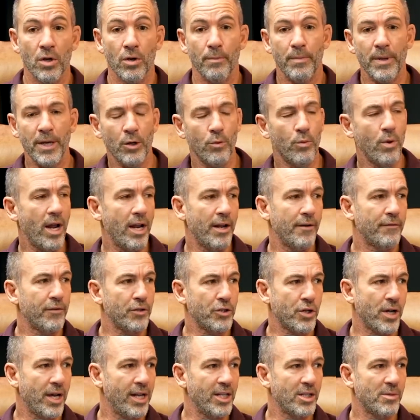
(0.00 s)
being ready for
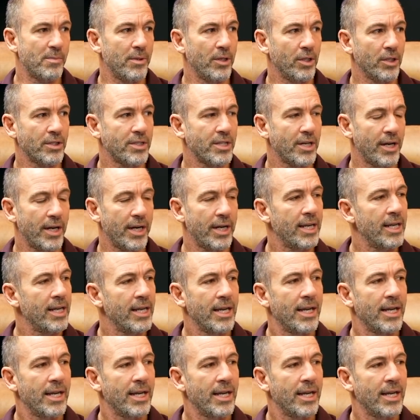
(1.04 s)
China's military.